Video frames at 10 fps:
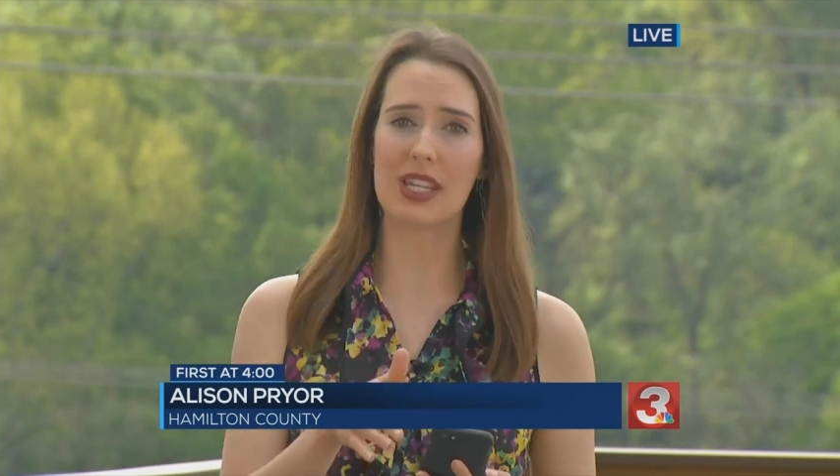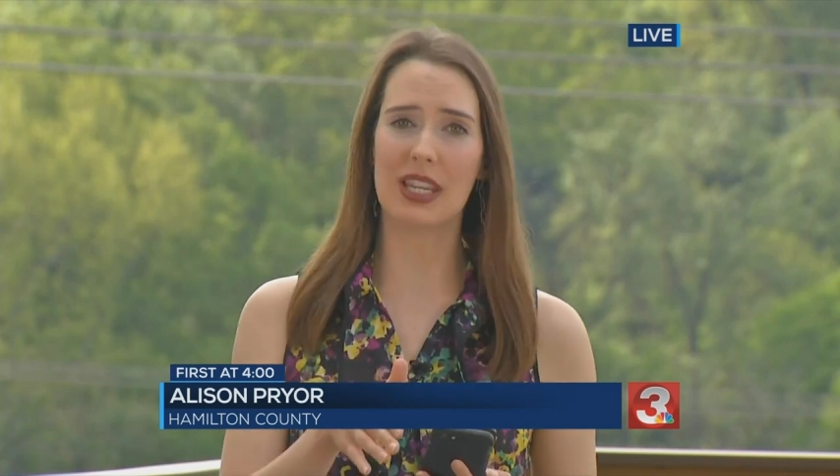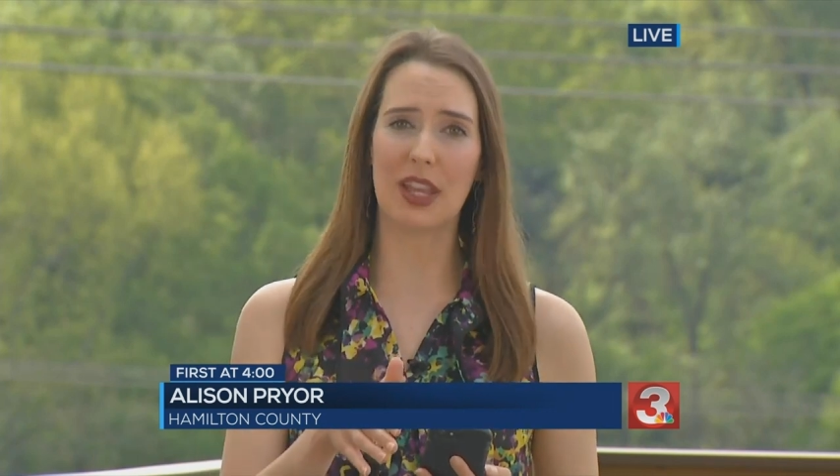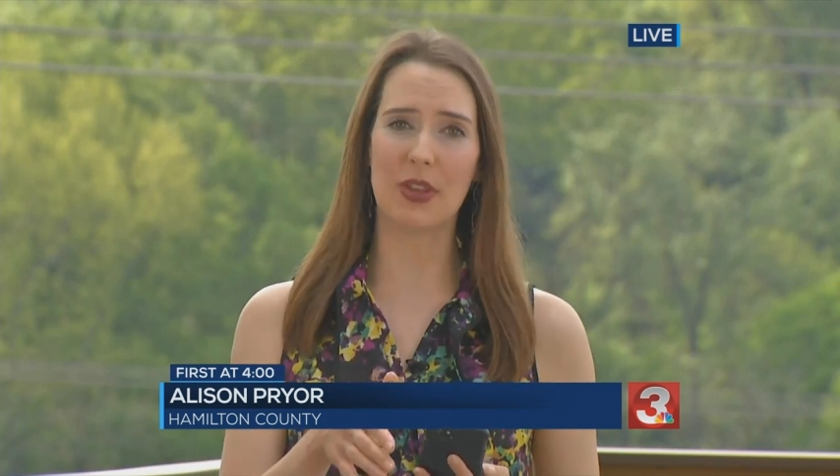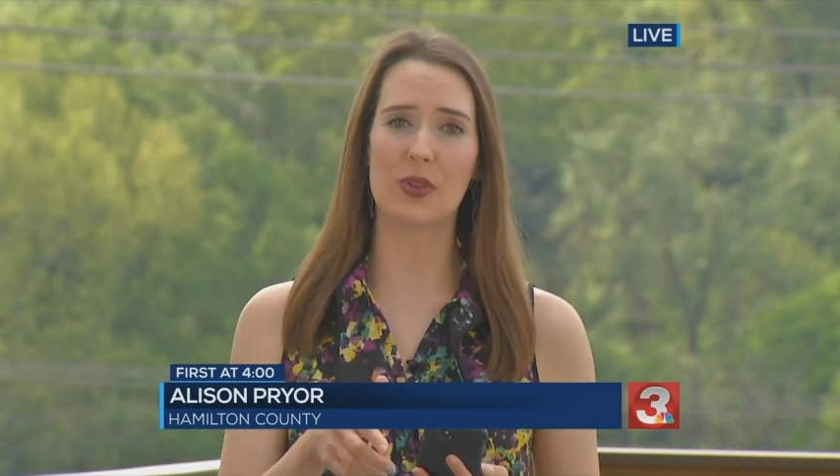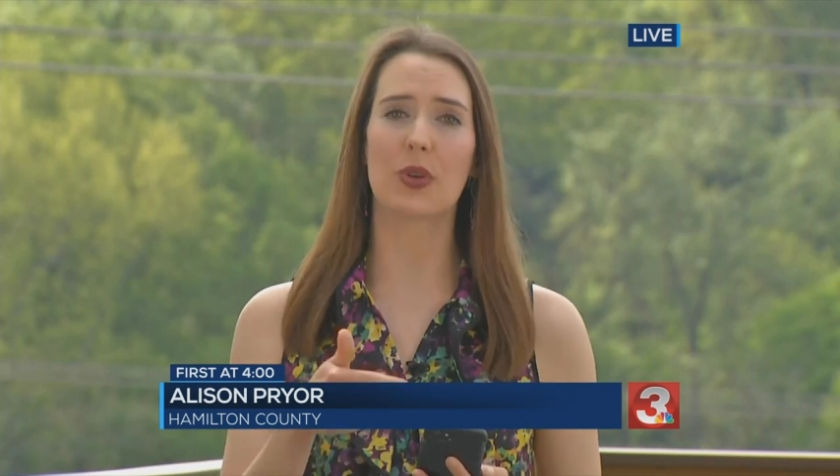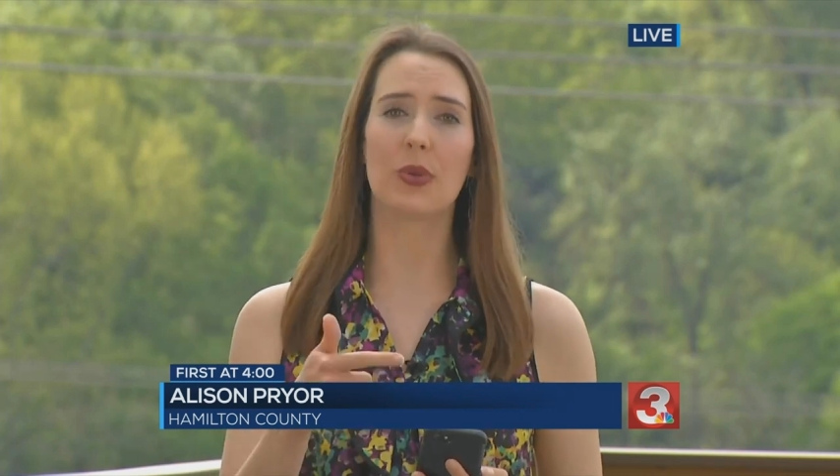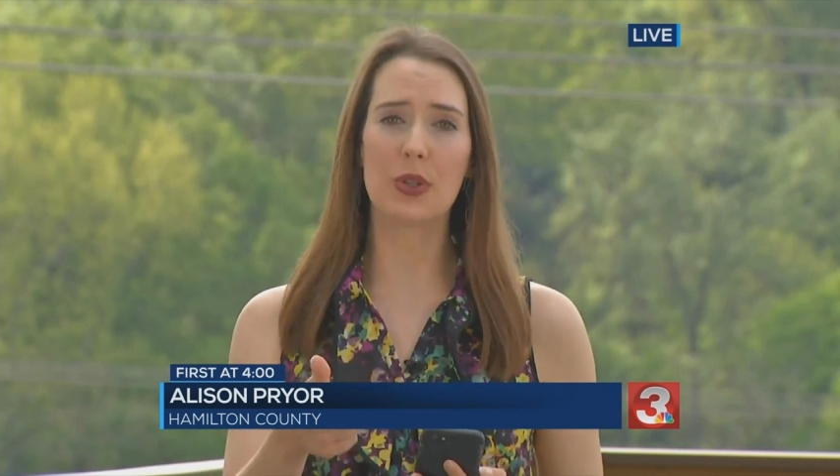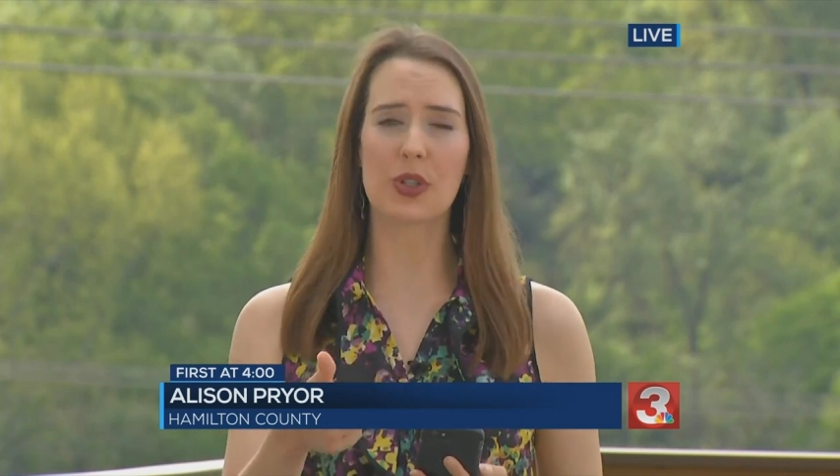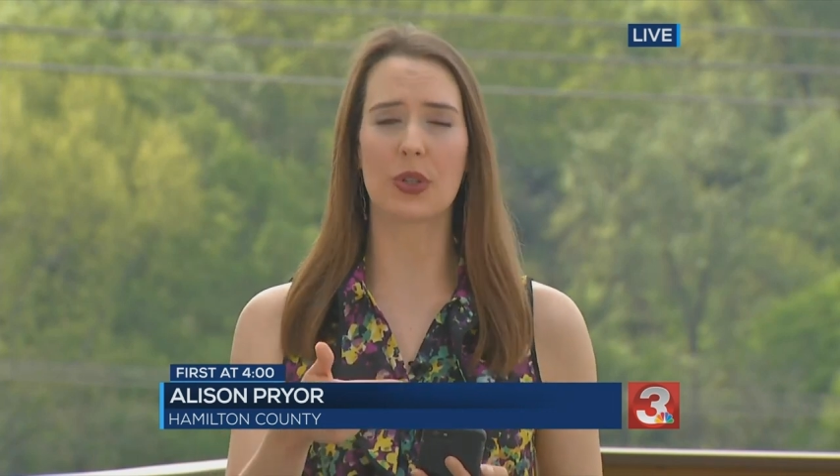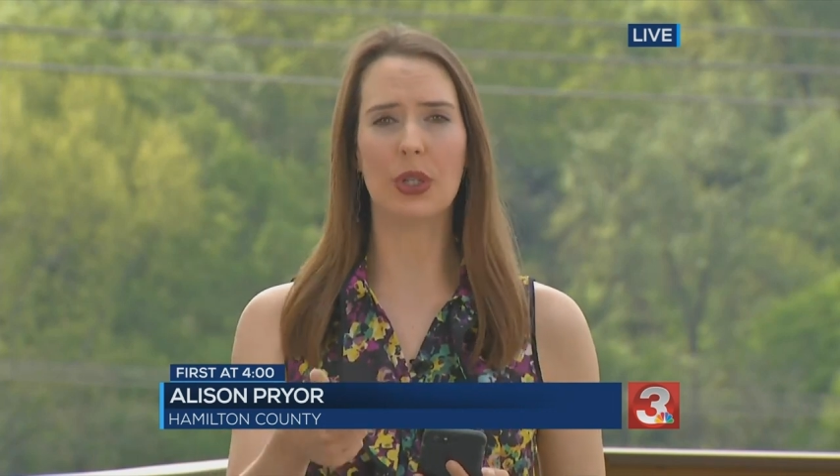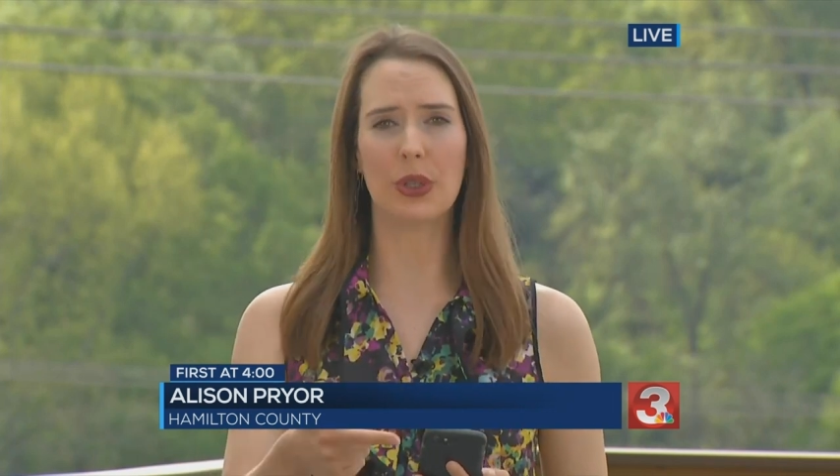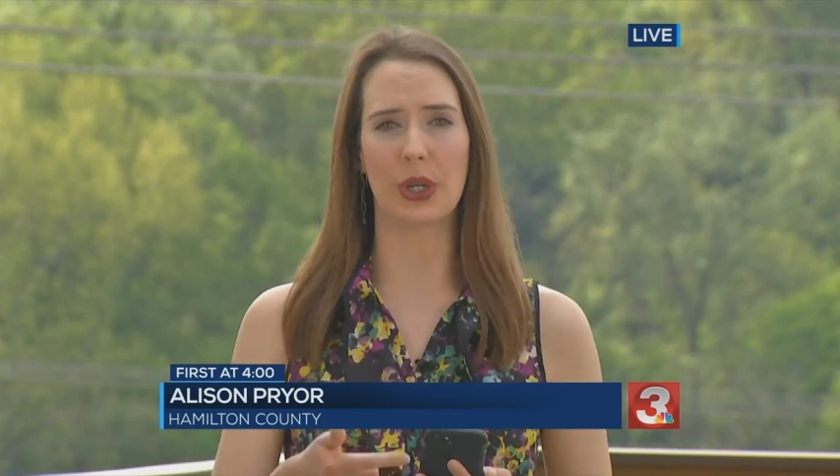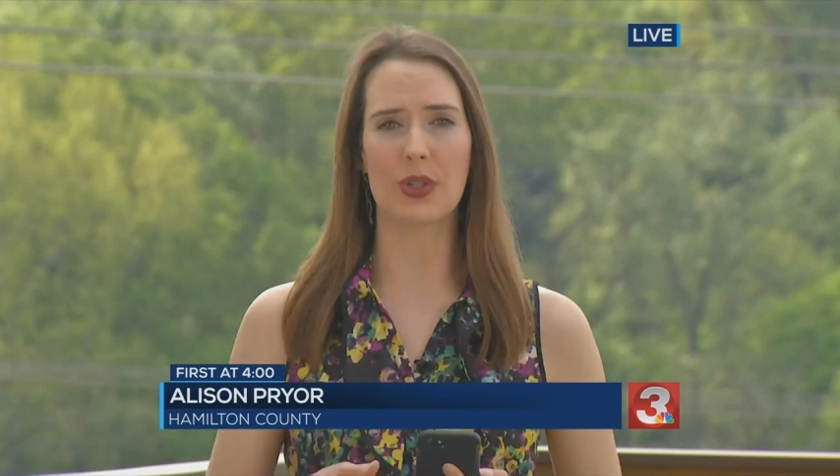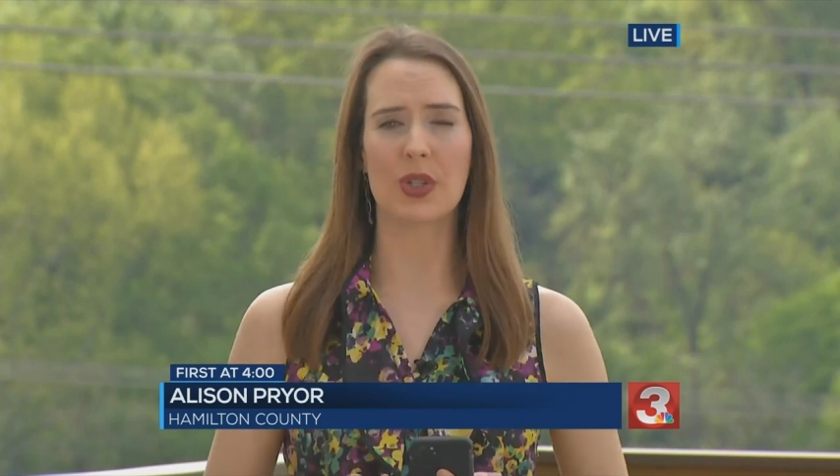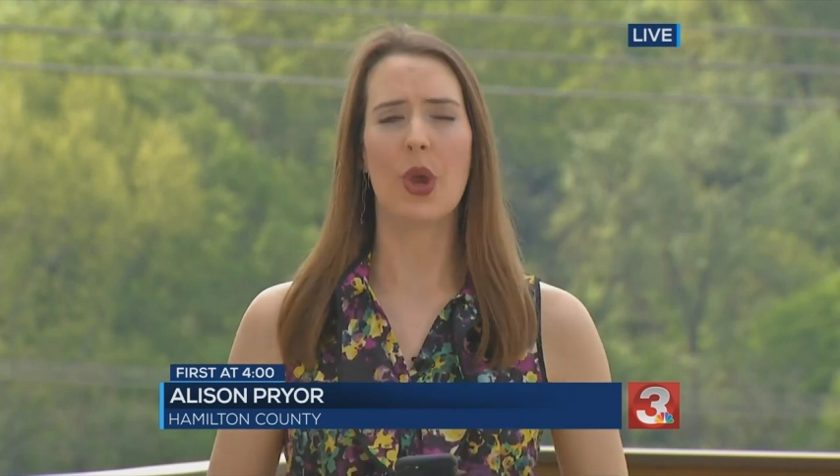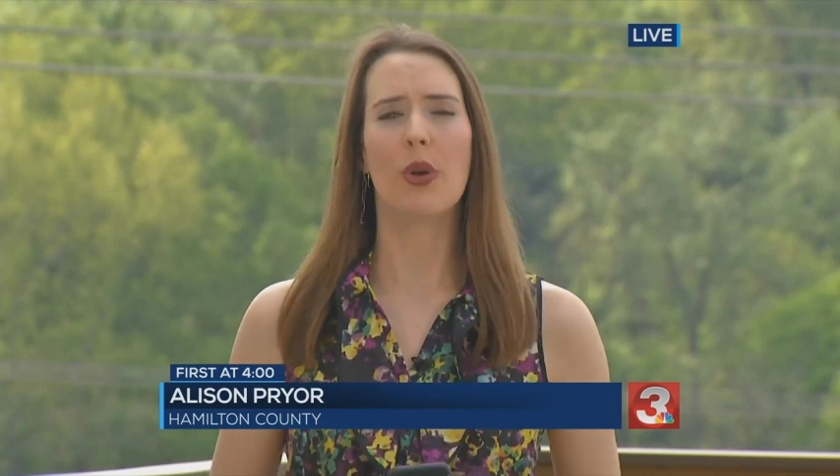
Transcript: to get those crucial alerts.